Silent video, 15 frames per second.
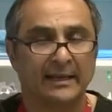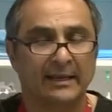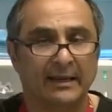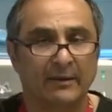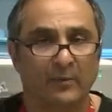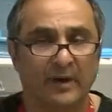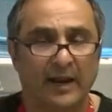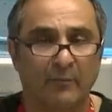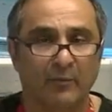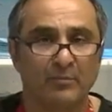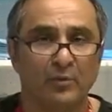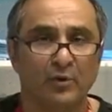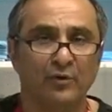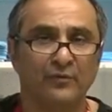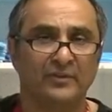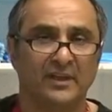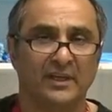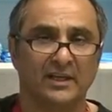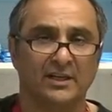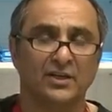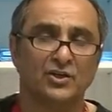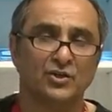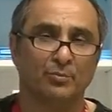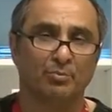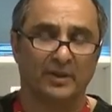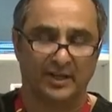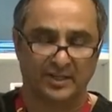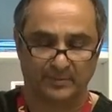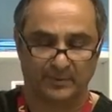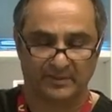When I removed the initial
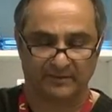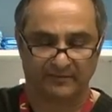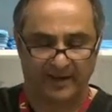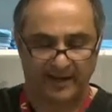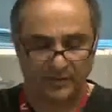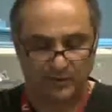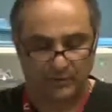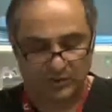placement device,